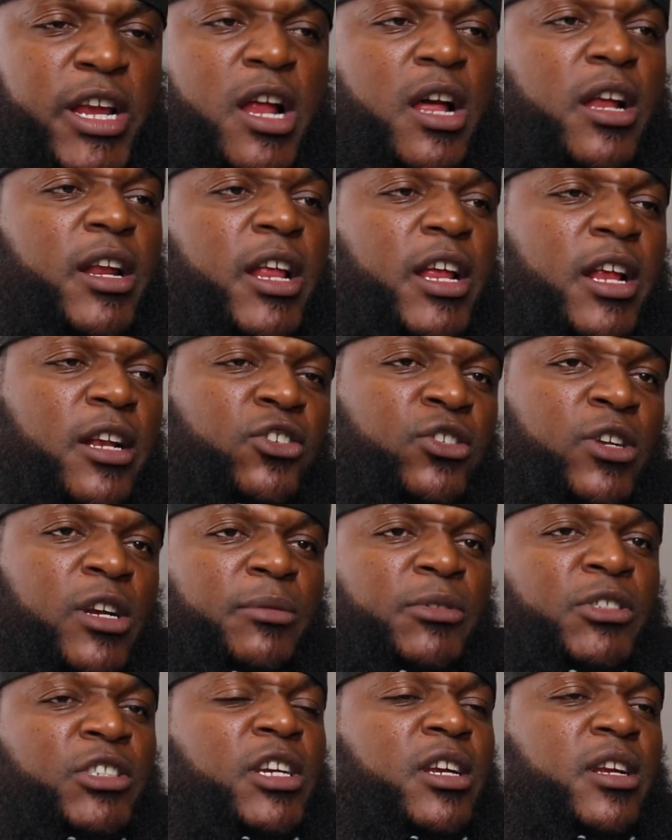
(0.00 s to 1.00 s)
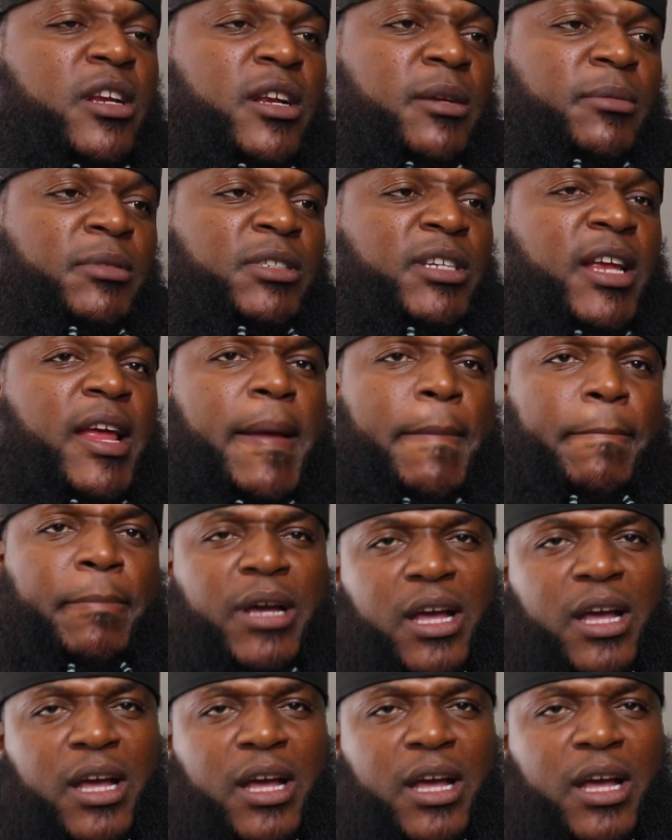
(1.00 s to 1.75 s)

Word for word: and all that Trump shit. You know what I'm saying?